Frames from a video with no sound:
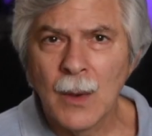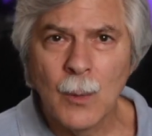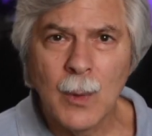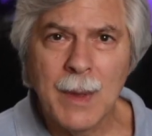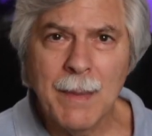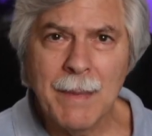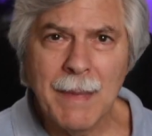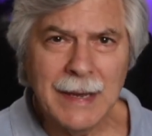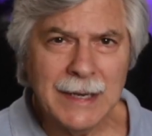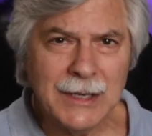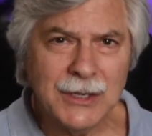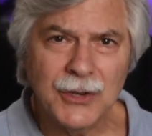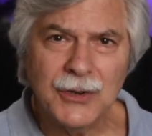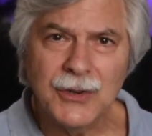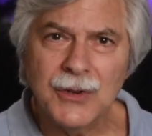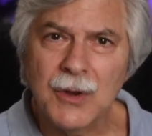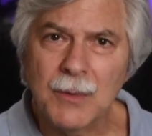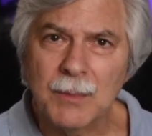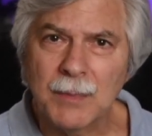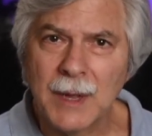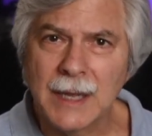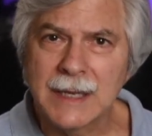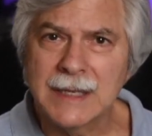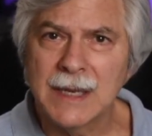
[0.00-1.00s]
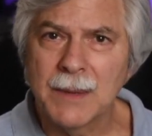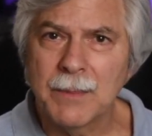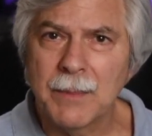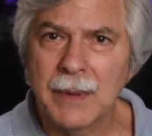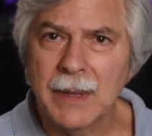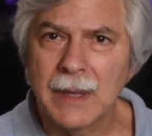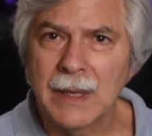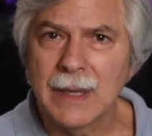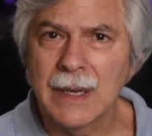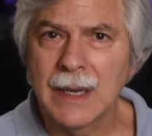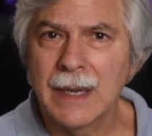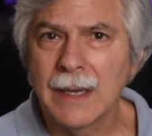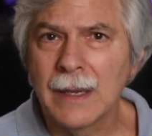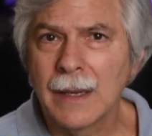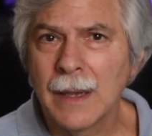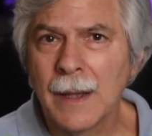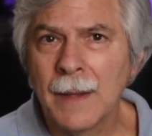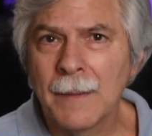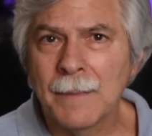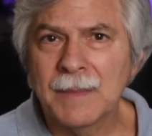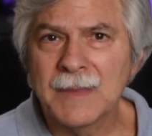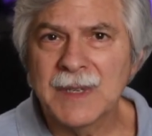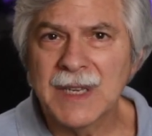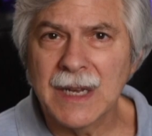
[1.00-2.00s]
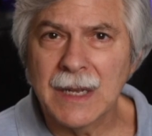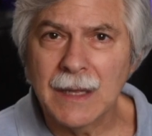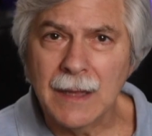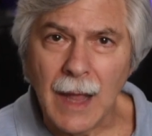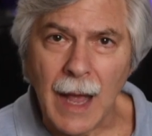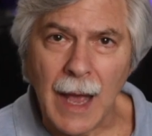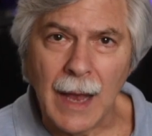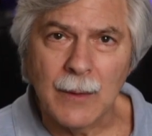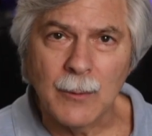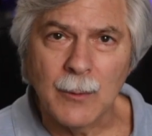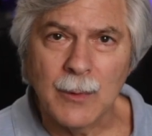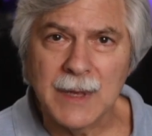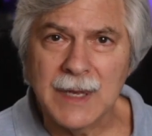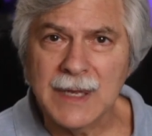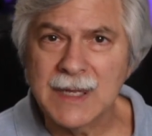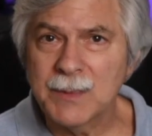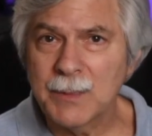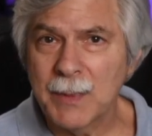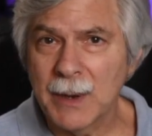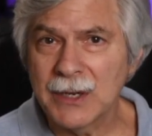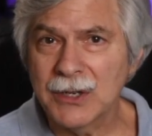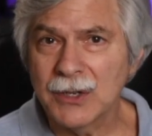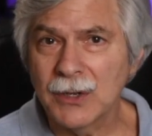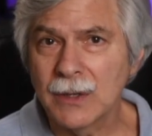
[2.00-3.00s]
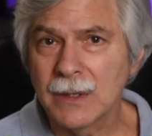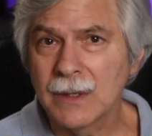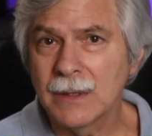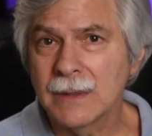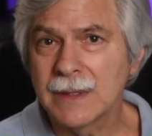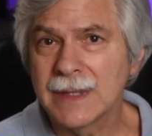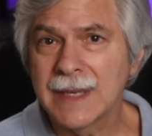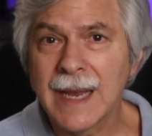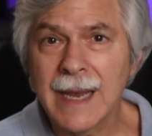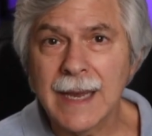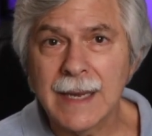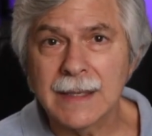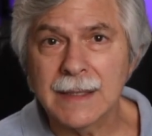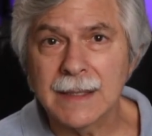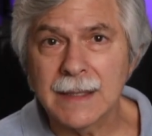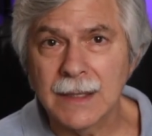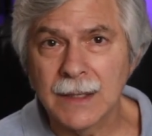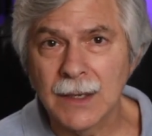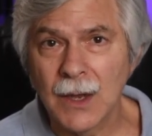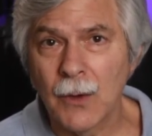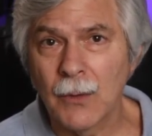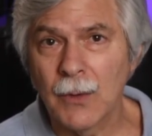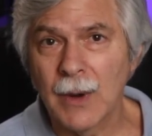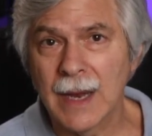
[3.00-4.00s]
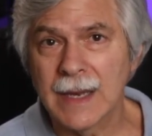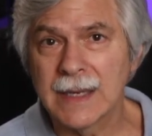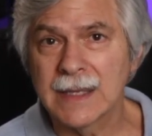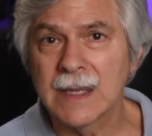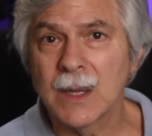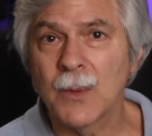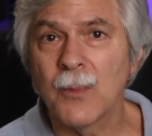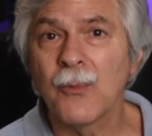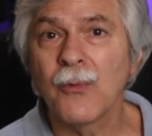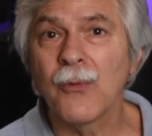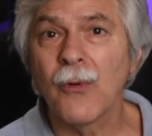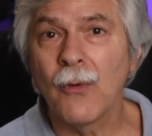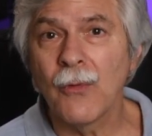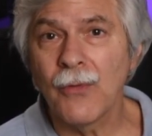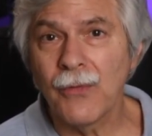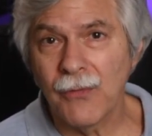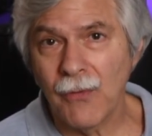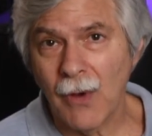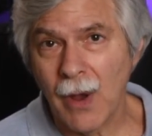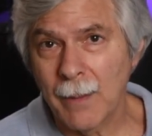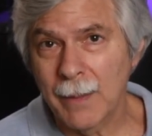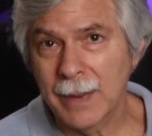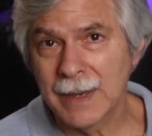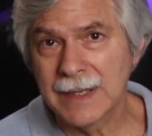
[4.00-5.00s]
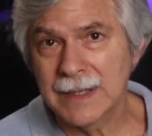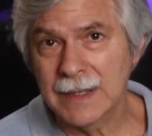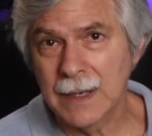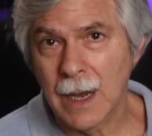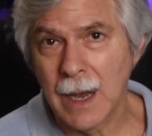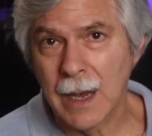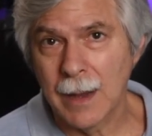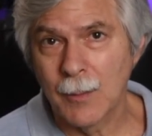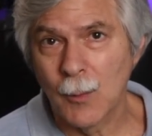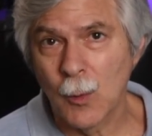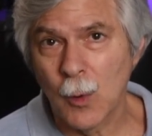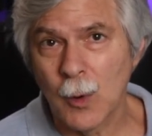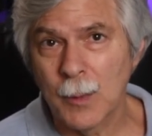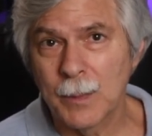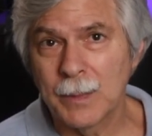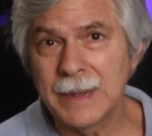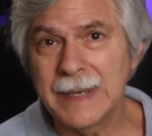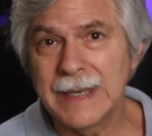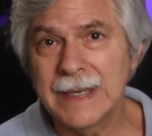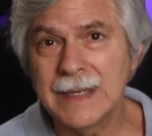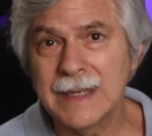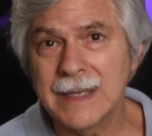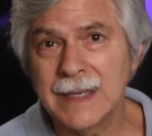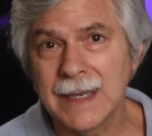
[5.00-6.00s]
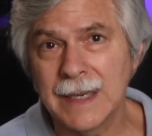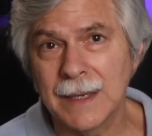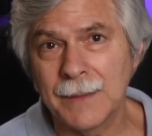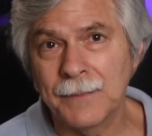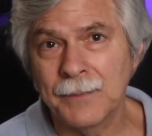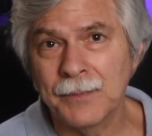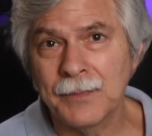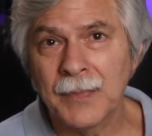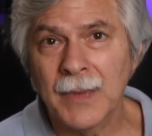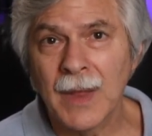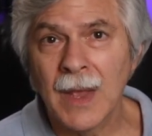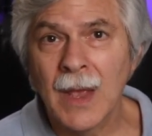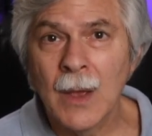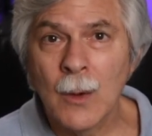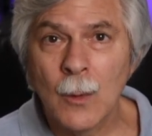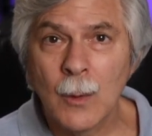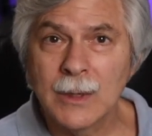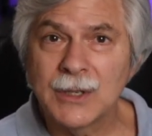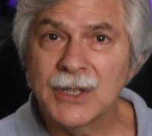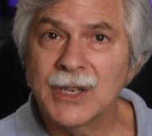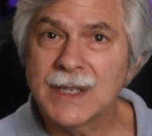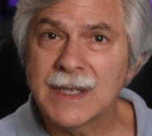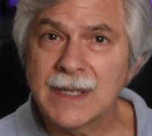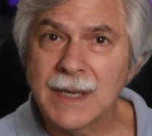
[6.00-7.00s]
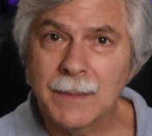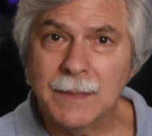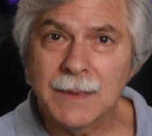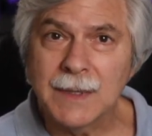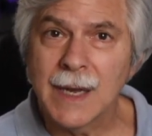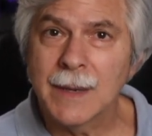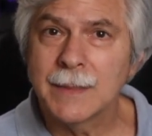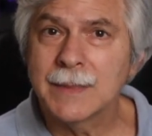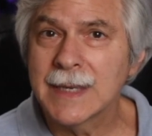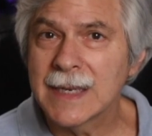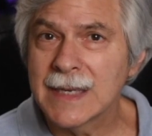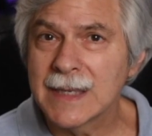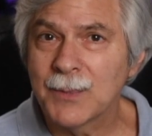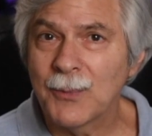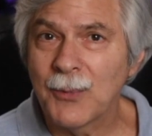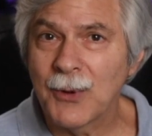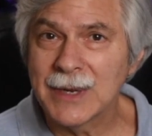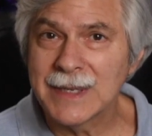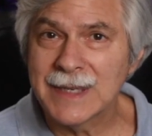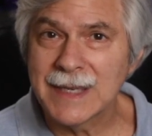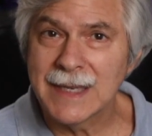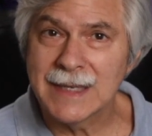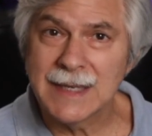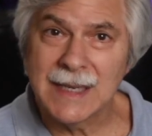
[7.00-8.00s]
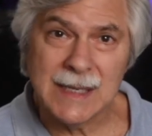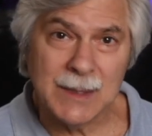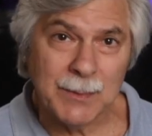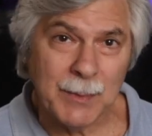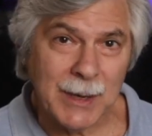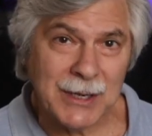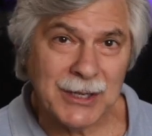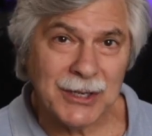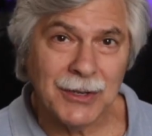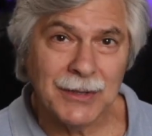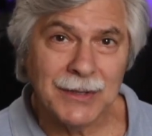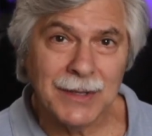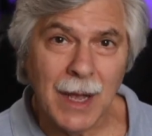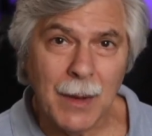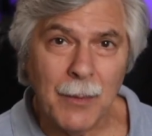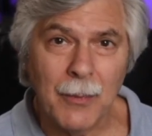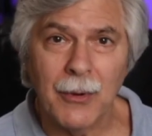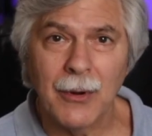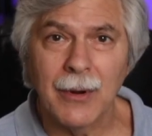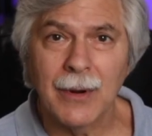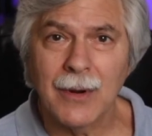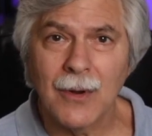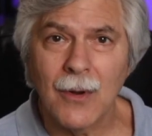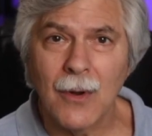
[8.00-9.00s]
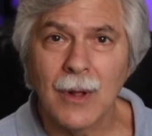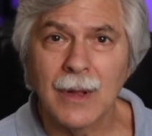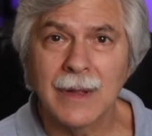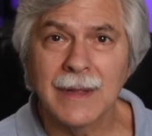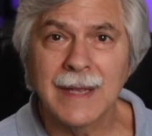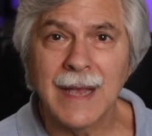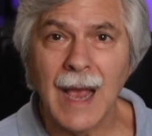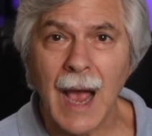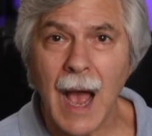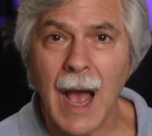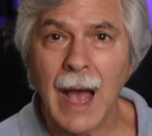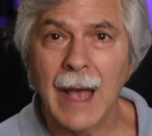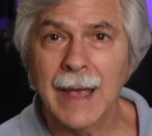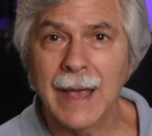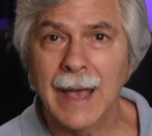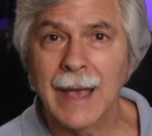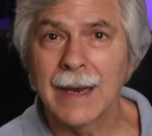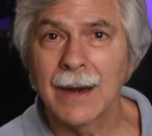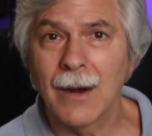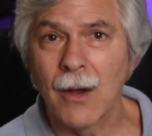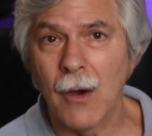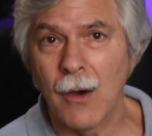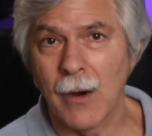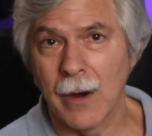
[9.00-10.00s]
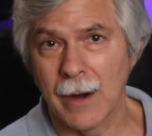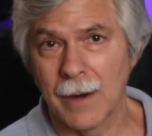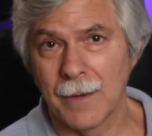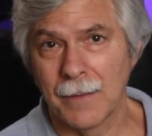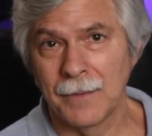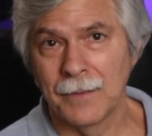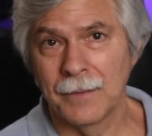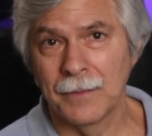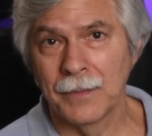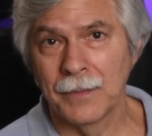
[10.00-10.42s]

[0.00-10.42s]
We measure your blood's ability to clot with a special test known as the prothrombin time, or PT, which is sometimes expressed as a special number called the INR.